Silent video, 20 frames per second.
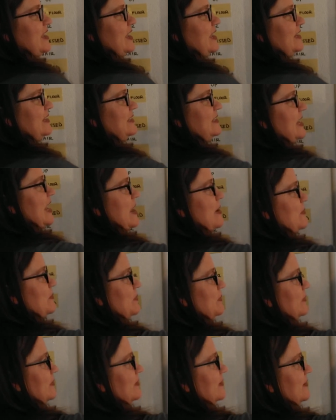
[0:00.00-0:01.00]
A
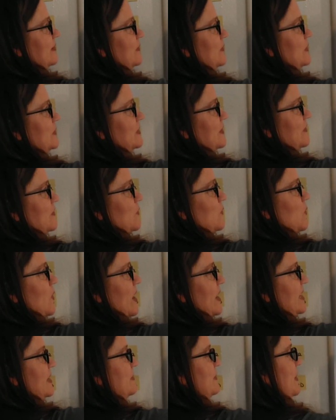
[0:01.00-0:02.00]
tape. We used to have to
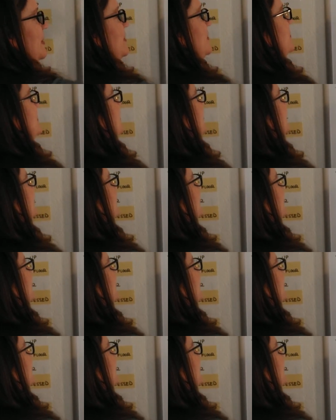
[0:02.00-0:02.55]
wind them up.